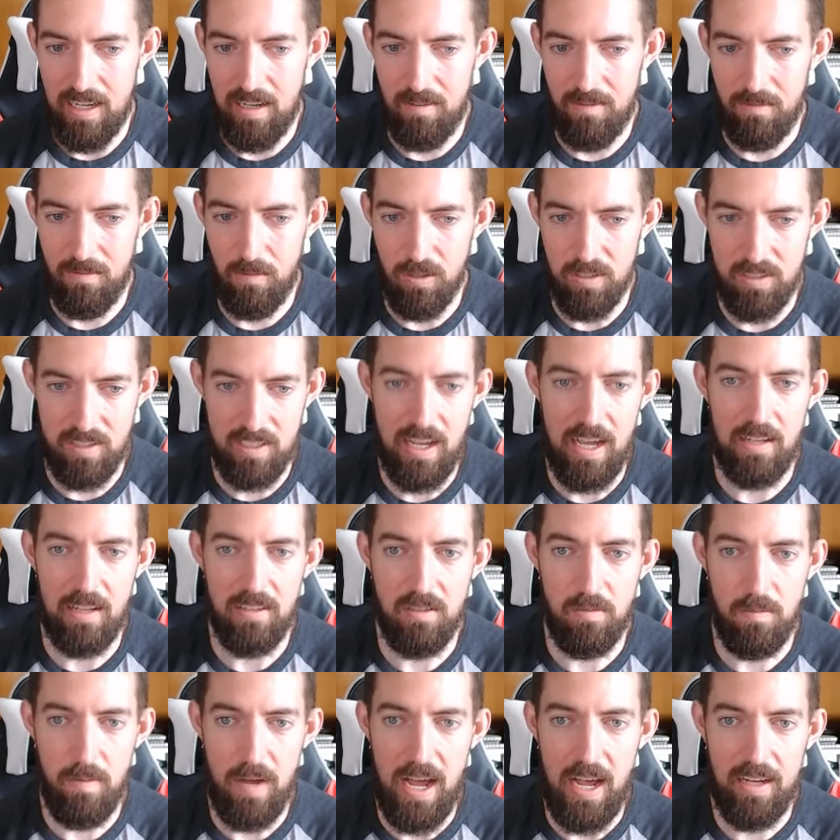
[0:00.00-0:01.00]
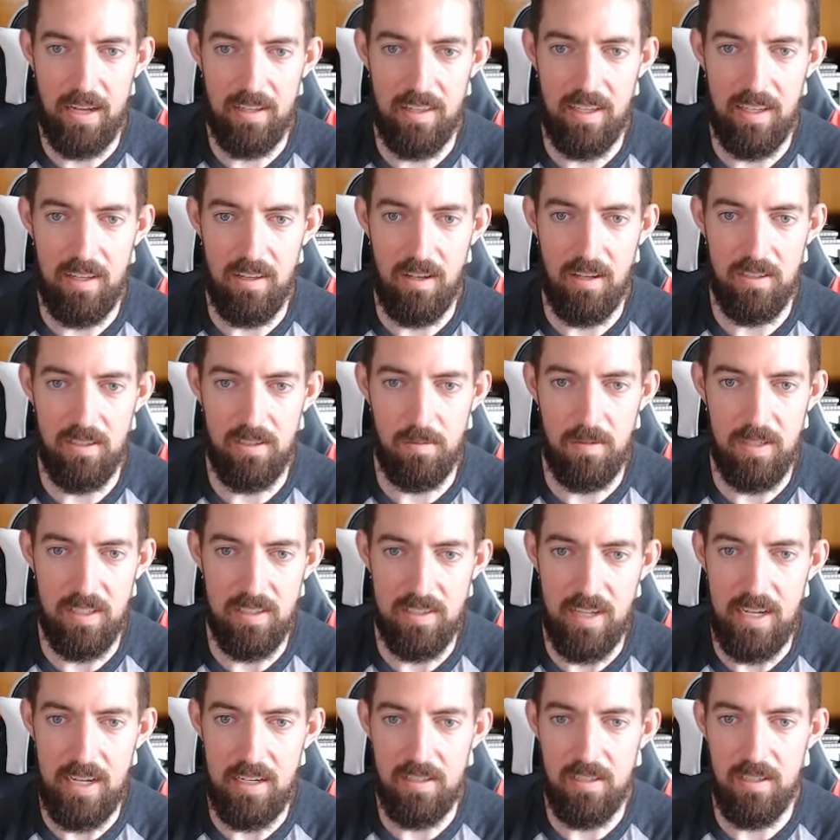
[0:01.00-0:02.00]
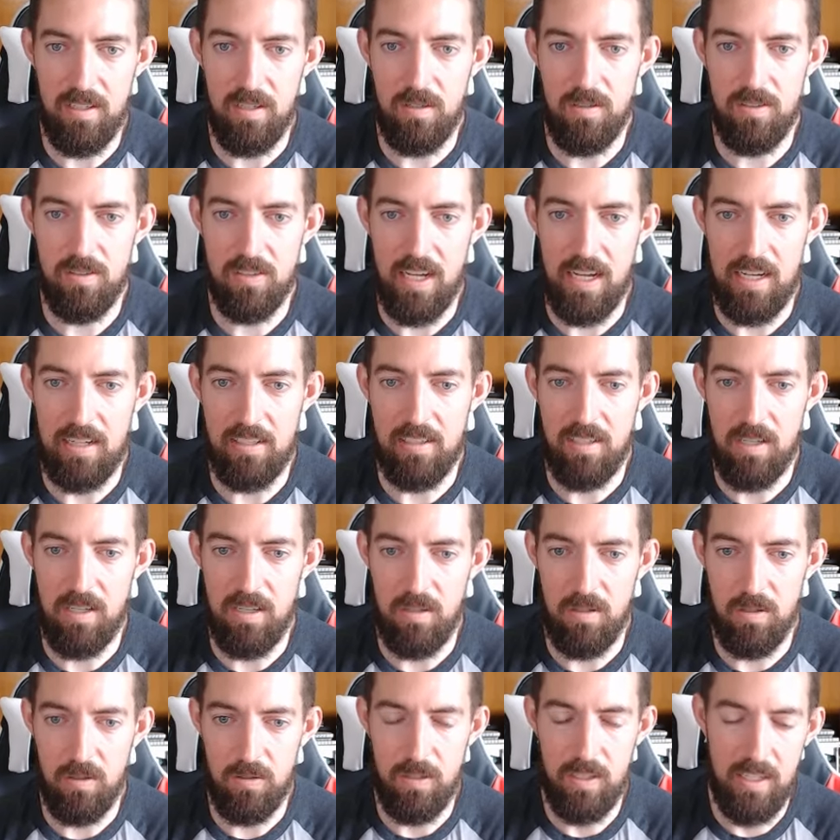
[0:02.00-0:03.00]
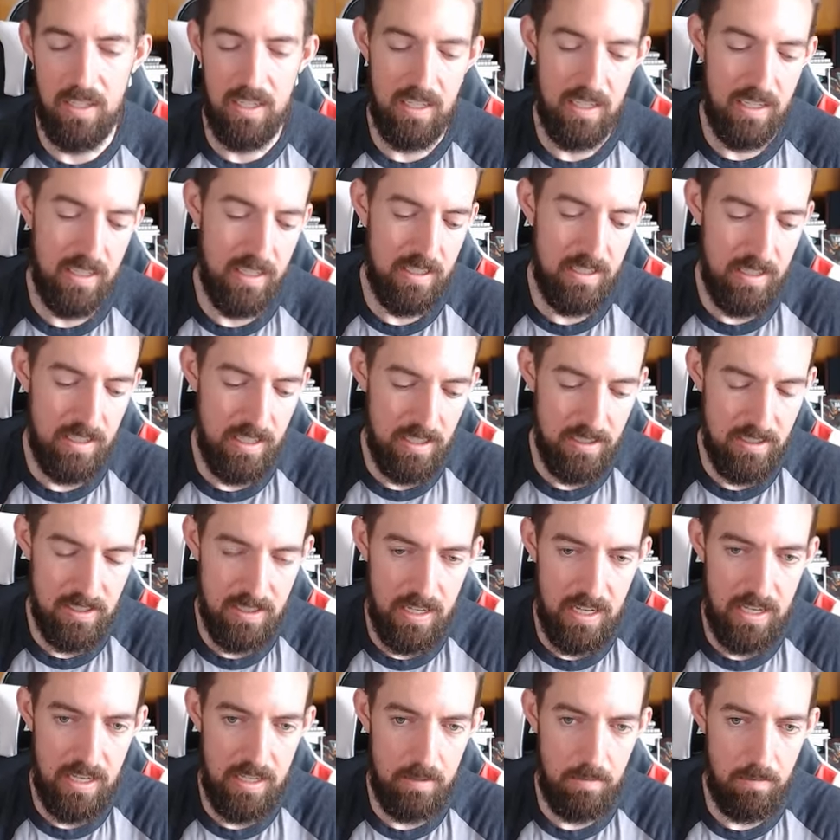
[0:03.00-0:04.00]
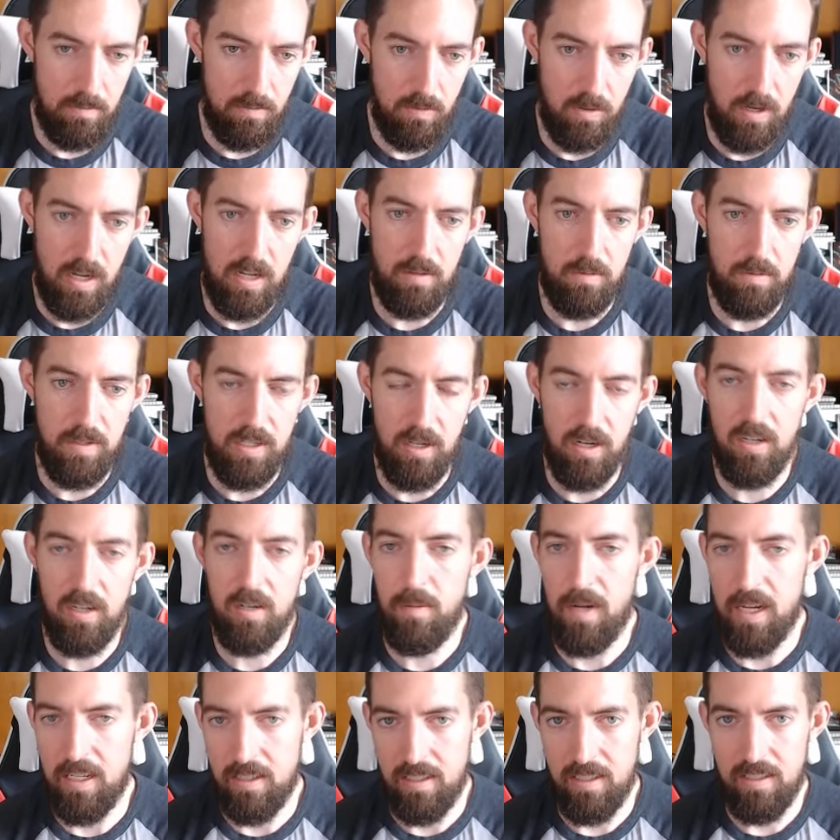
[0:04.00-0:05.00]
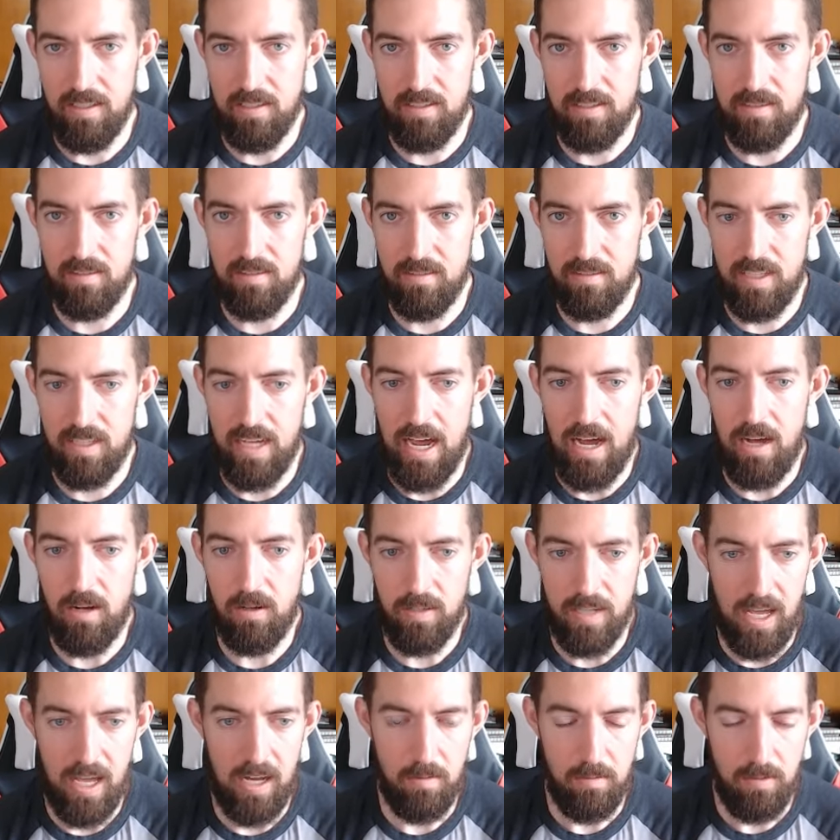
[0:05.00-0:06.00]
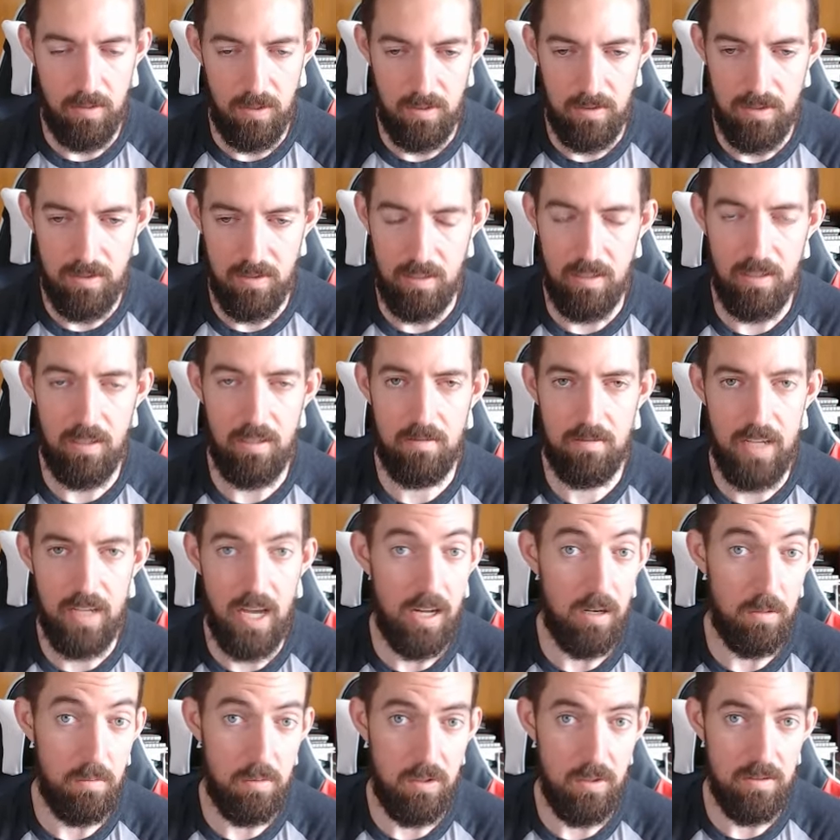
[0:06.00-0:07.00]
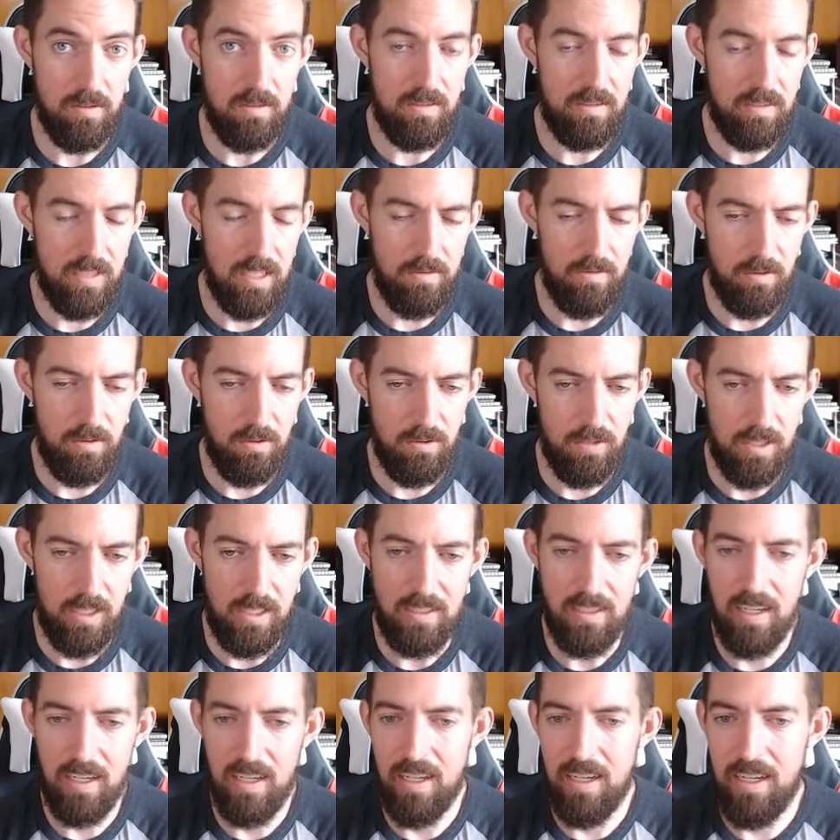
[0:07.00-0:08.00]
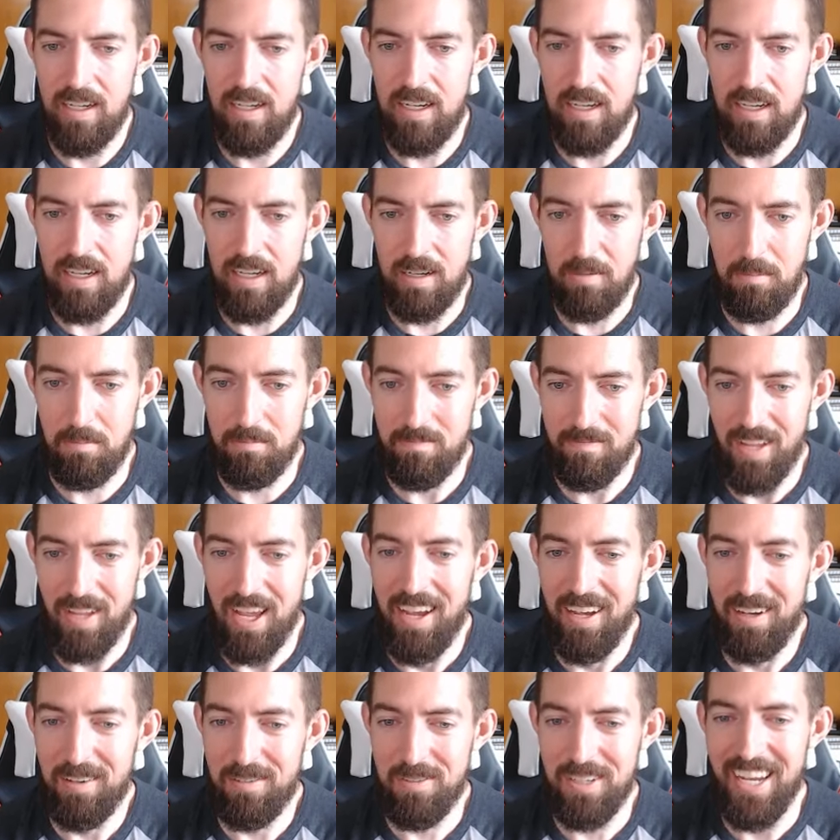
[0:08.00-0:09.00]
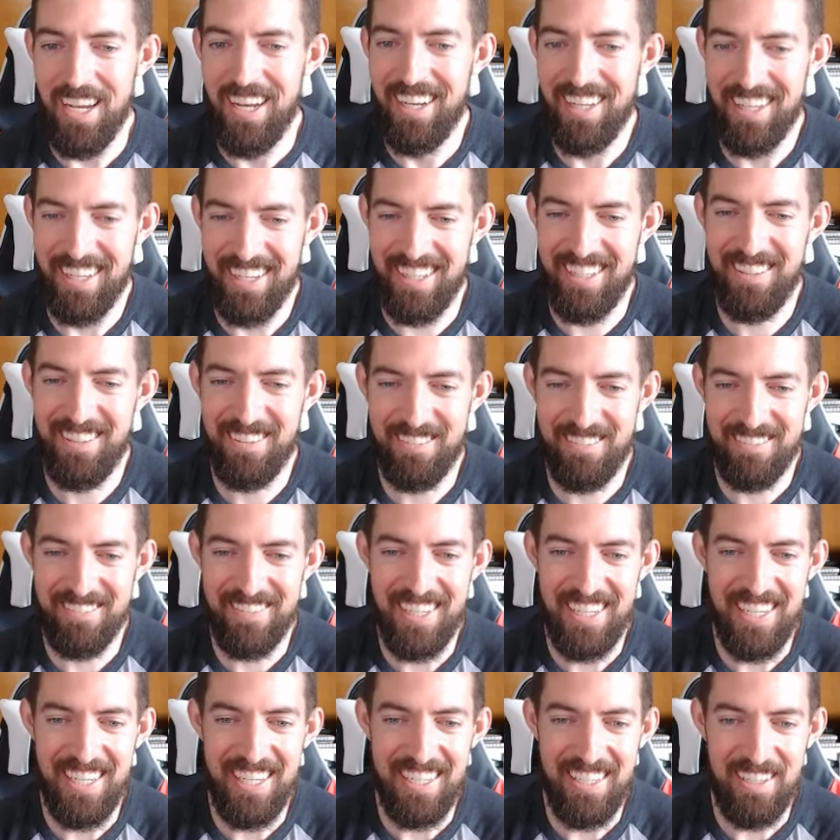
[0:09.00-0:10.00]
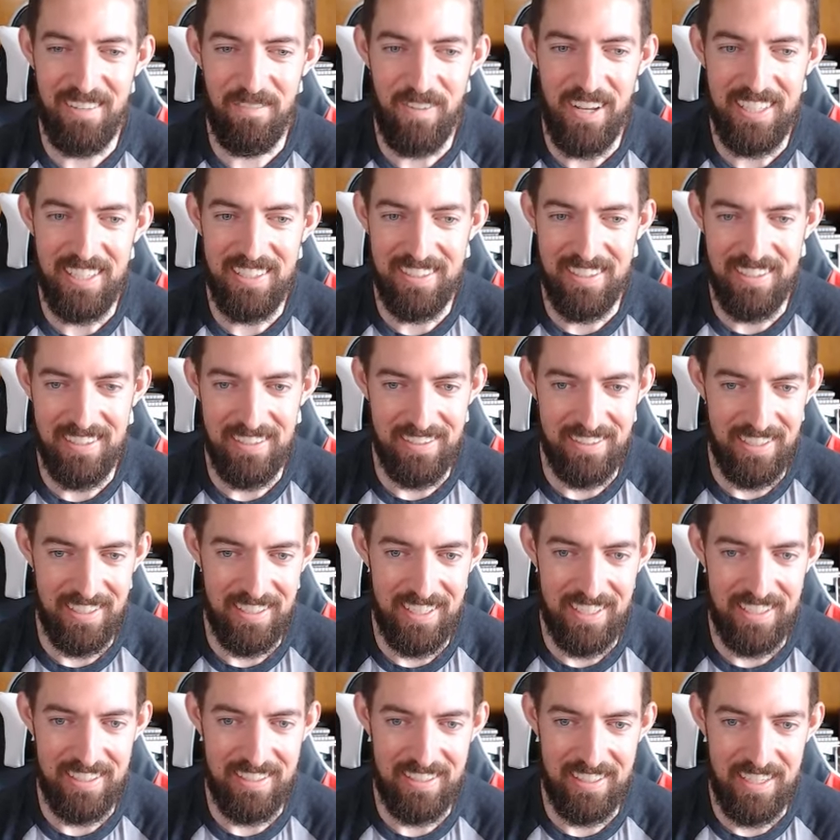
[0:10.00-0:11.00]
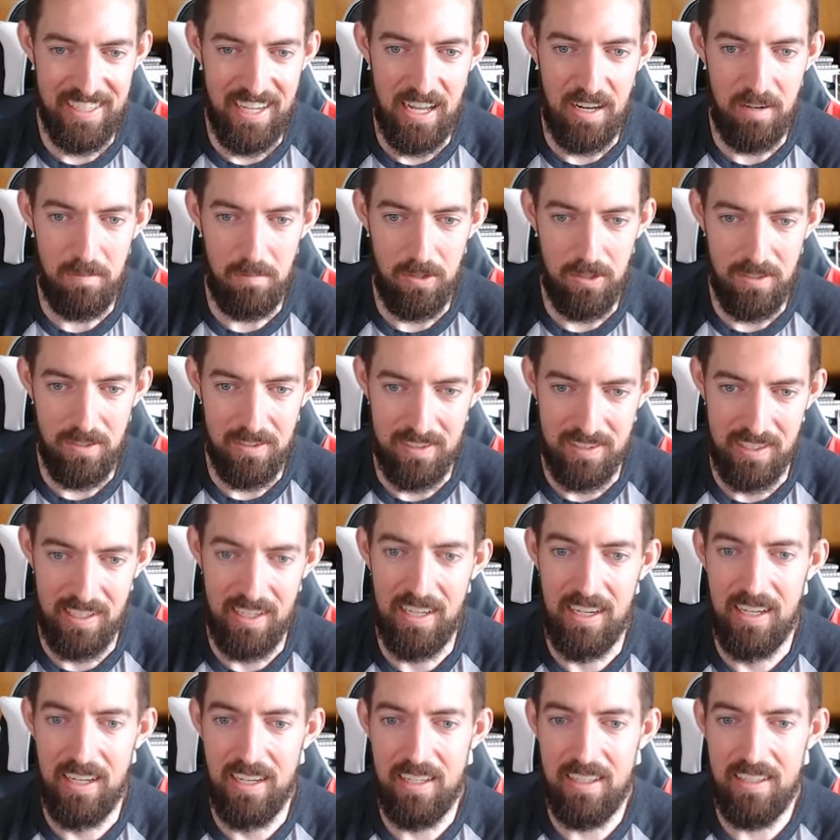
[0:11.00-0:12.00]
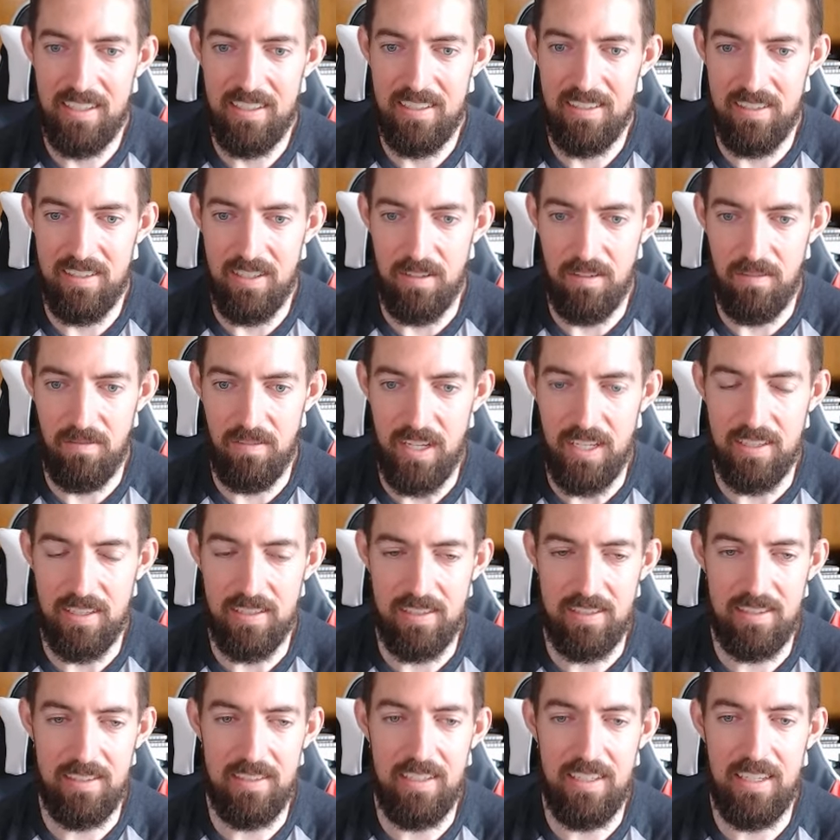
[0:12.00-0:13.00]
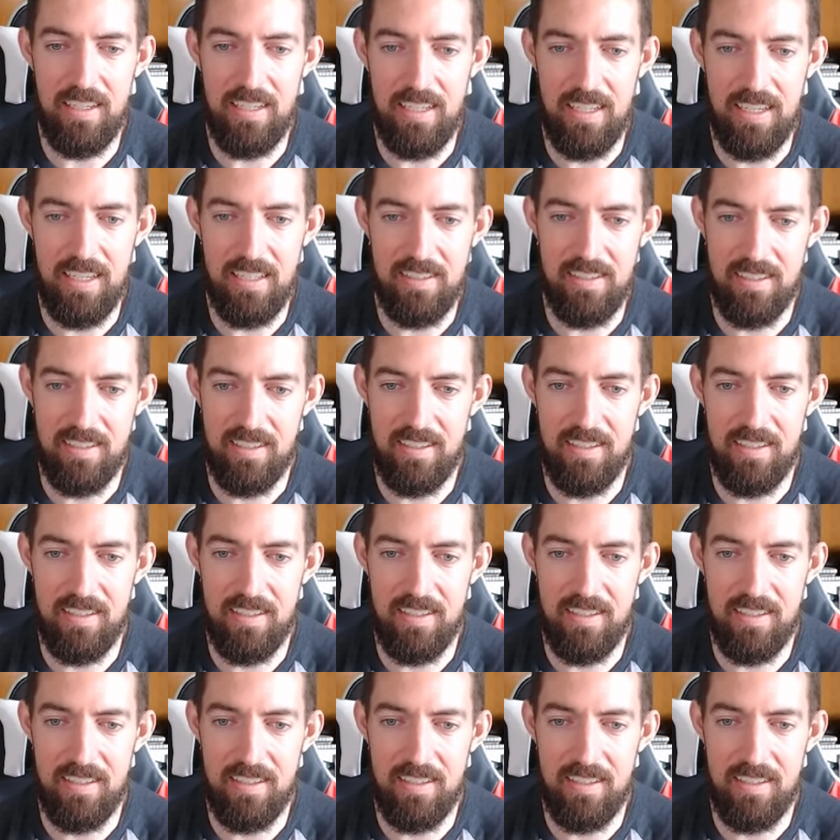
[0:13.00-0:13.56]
Once the cows are back, they launch them at side two. Side two, they say, well, we heard about these cow catapults, or catapults, if you will. We need defenses against the catapults. So defense against